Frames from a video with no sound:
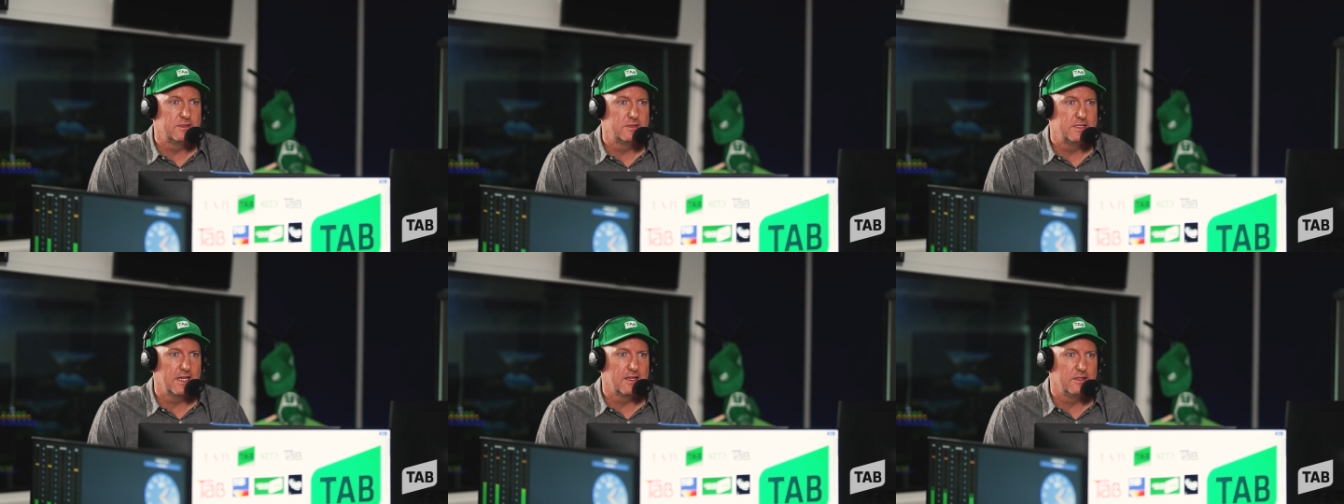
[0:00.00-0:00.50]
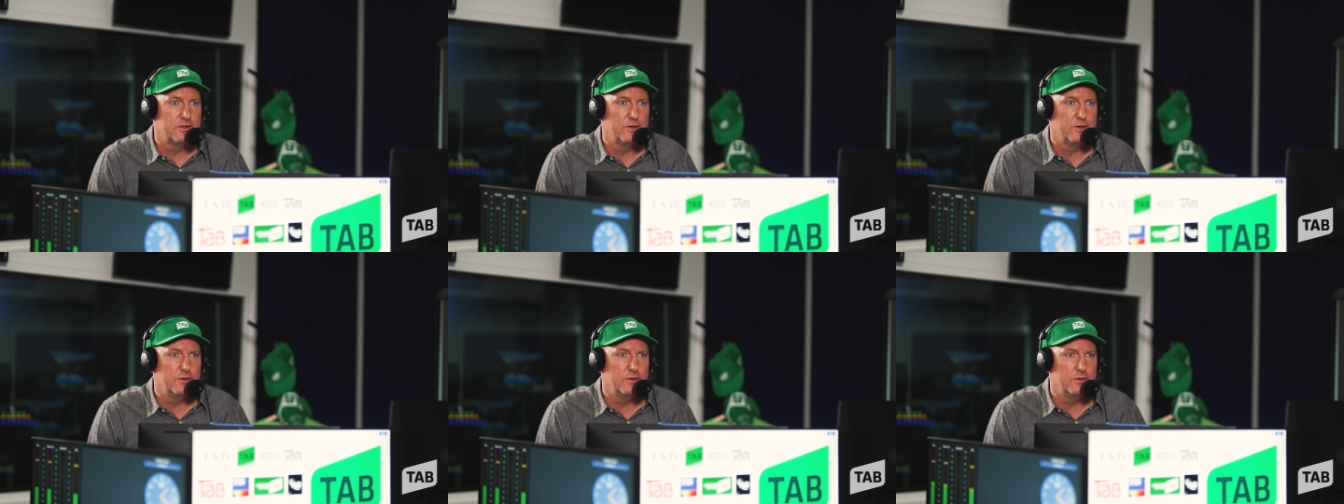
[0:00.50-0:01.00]
second
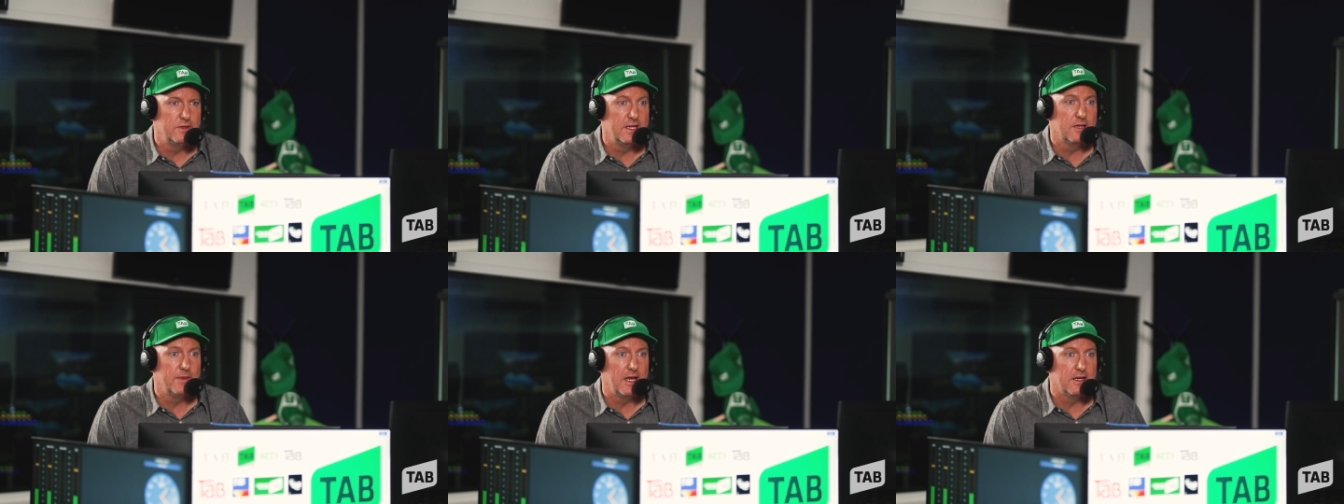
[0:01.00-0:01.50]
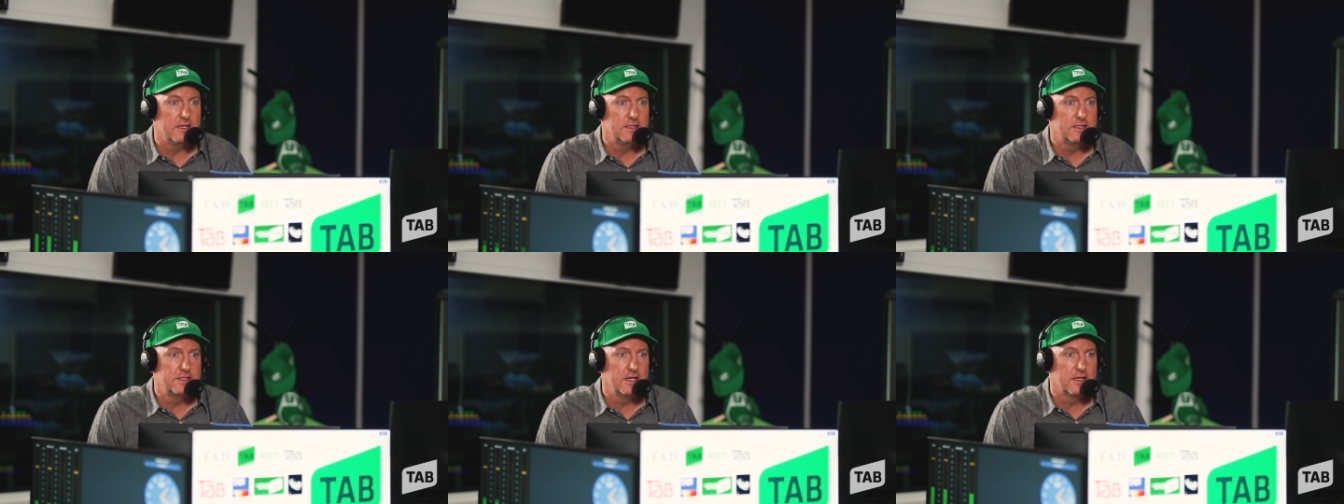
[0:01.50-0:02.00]
to, think about it,
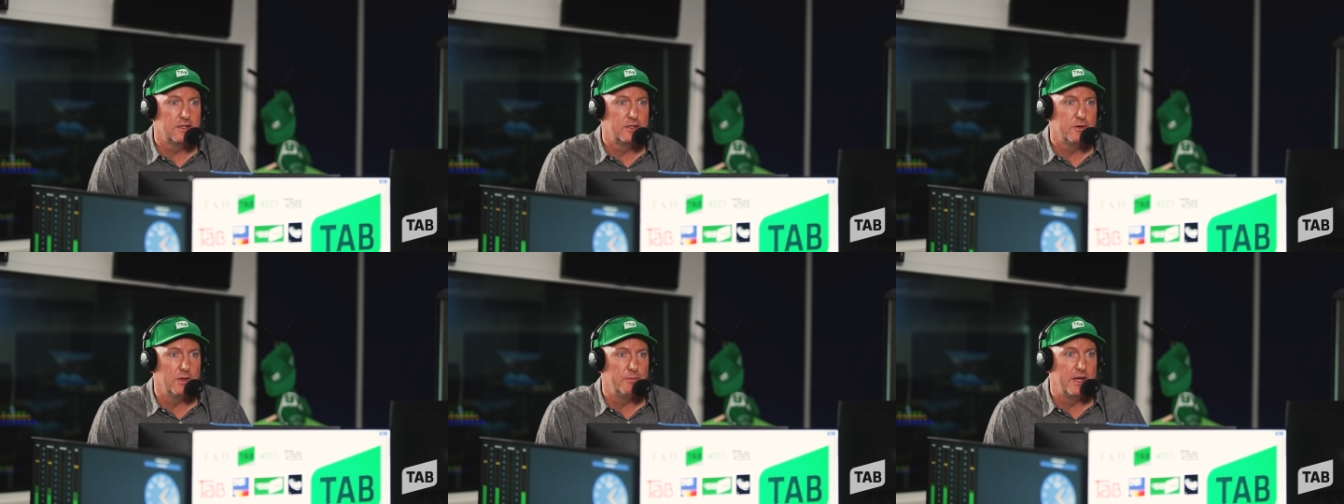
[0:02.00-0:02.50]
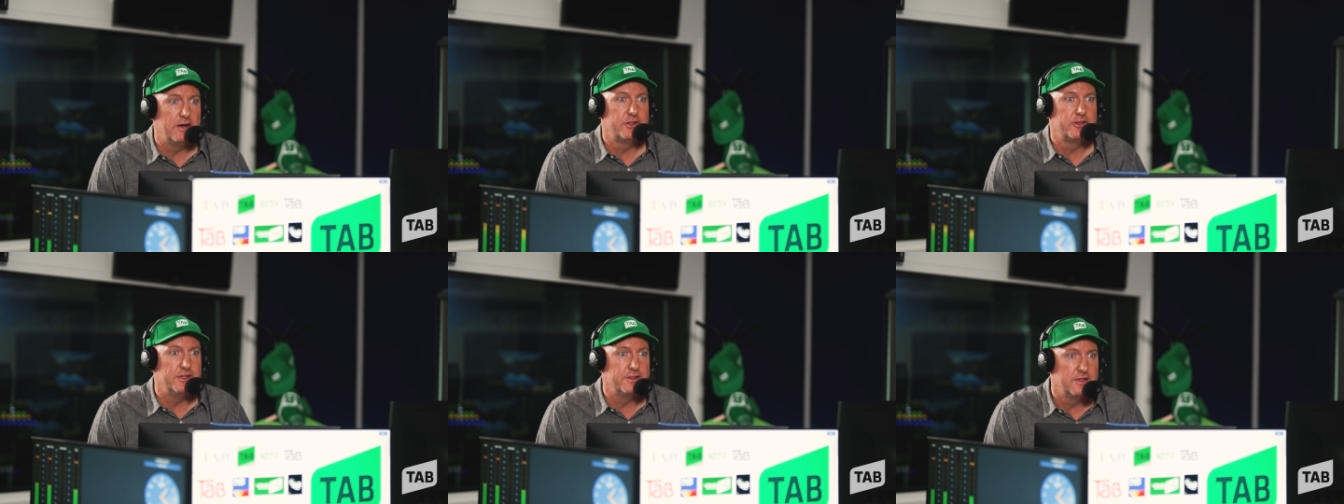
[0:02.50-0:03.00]
second to
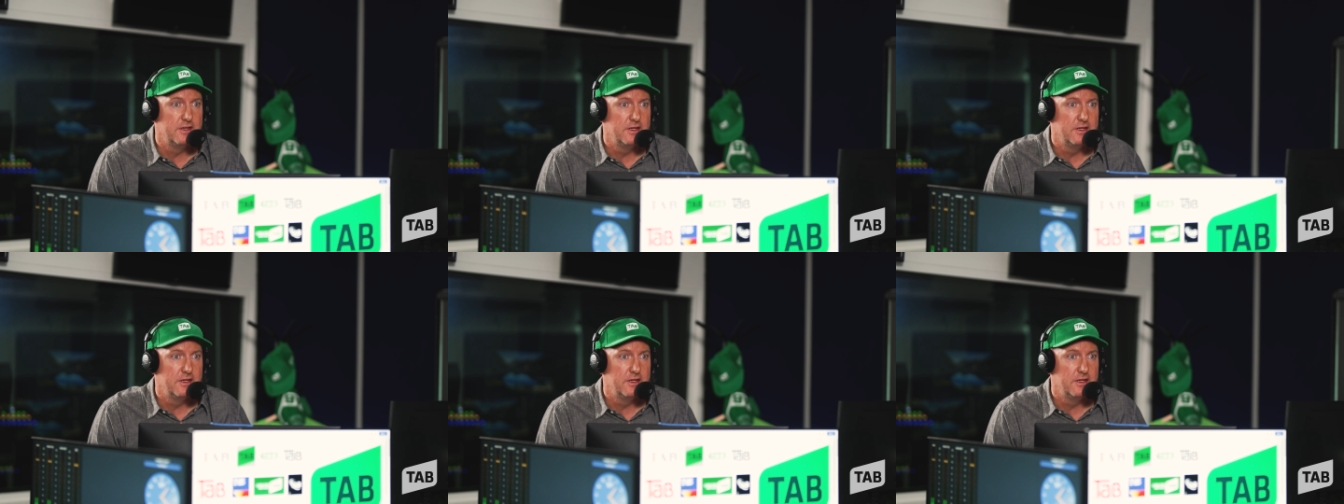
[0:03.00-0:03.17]
Imperatriz.